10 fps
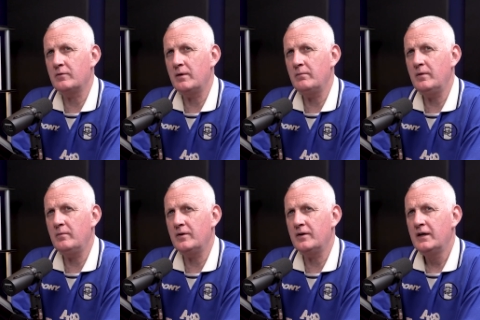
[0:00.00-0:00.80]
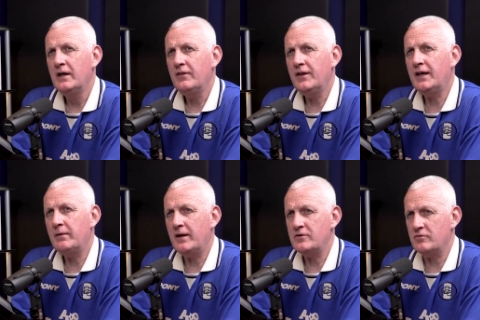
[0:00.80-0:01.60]
when we were thinking
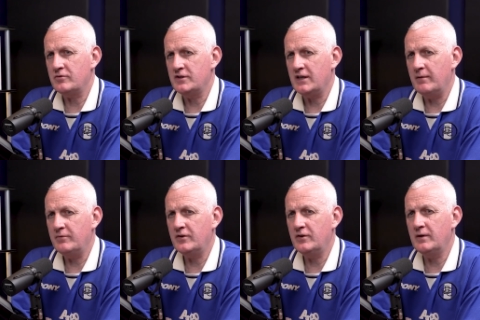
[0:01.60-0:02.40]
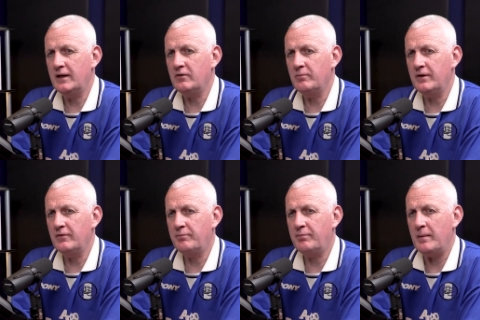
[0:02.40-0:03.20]
about Jordan James, just doing a little bit
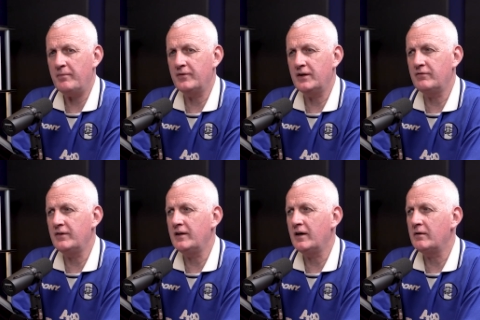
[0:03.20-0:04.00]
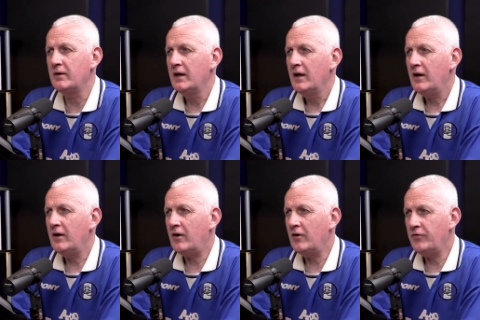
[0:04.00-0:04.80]
of prep for this video,
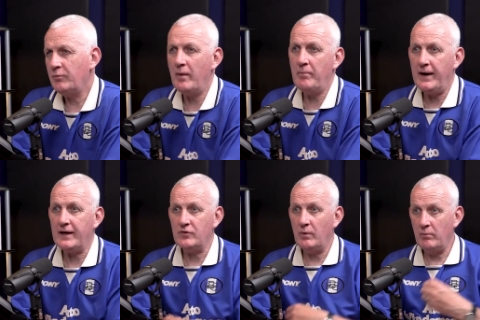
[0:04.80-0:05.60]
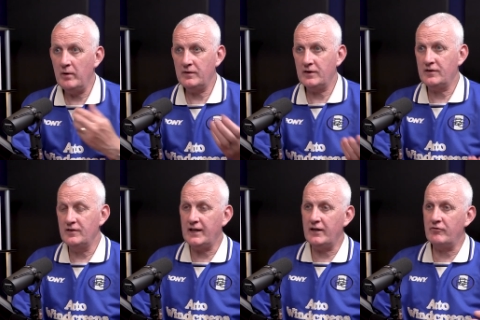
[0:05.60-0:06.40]
I went back to when we was at
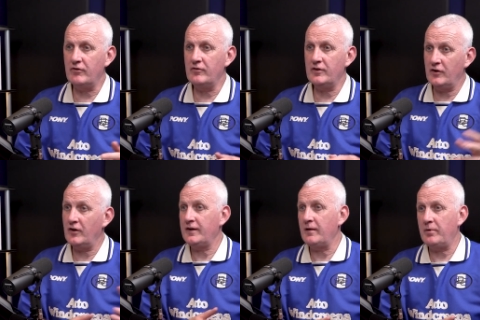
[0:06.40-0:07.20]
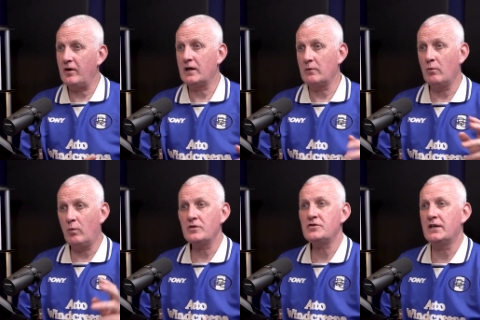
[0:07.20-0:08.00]
St.Andrews at Knightshead Park and we were
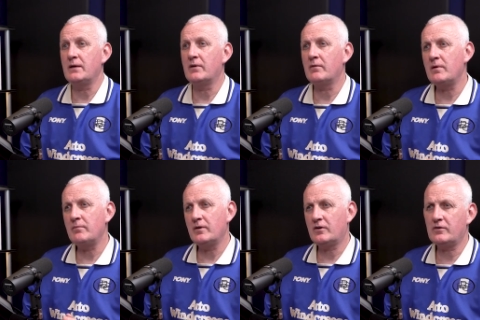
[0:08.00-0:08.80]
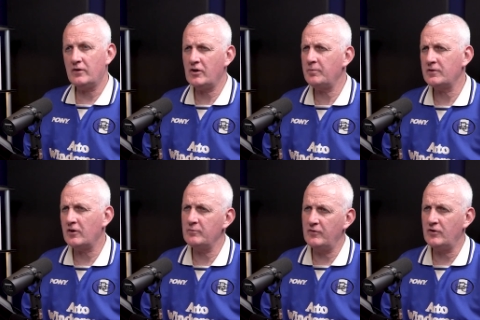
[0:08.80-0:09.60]
watching him. And I remember a couple of
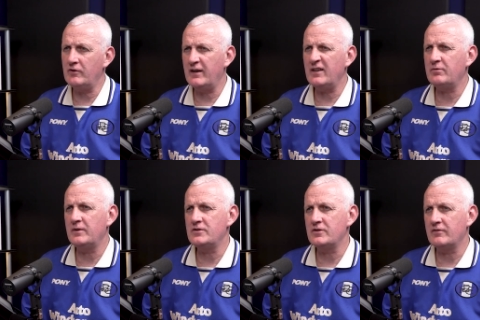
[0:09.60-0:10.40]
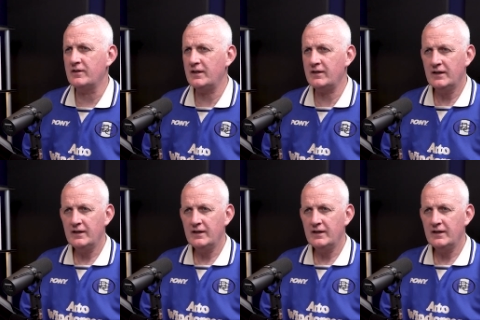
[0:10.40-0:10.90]
times we've turned around to each other and says,